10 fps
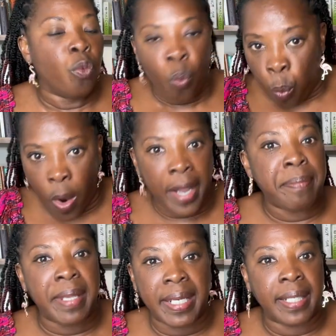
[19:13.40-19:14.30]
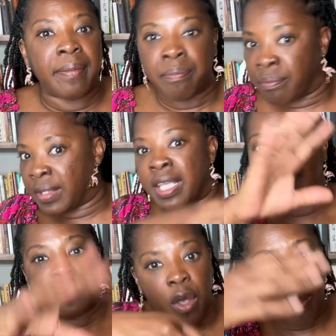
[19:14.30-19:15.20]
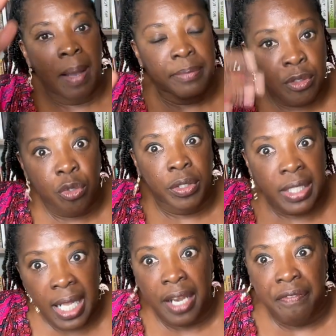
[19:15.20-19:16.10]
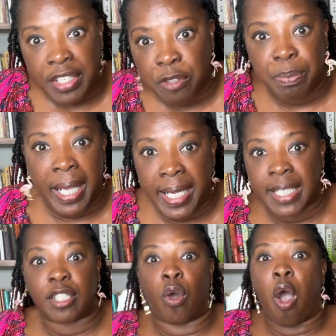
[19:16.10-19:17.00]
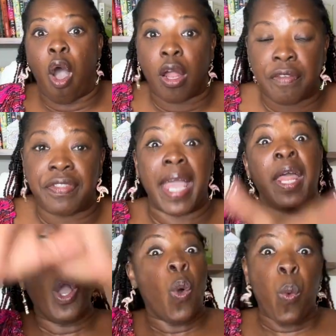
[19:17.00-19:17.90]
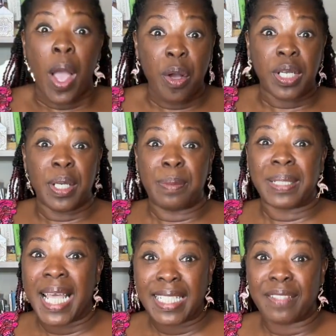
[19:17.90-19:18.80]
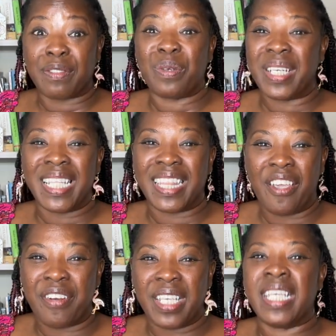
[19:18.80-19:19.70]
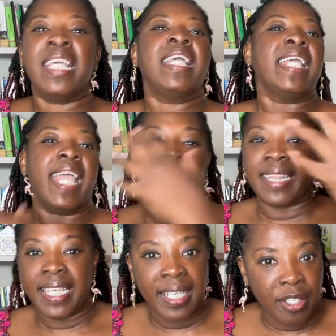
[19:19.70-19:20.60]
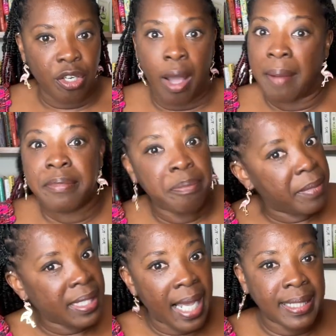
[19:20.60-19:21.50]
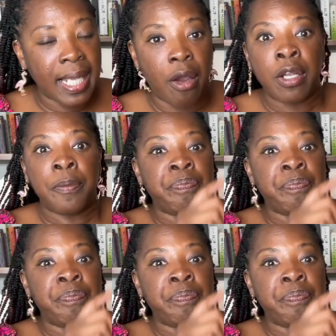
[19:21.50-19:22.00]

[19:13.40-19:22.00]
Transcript: 1 minute, even though I'm doing a lot of explaining. So all of that, welcome, class of 2030. And then, I'm Miss Hightower,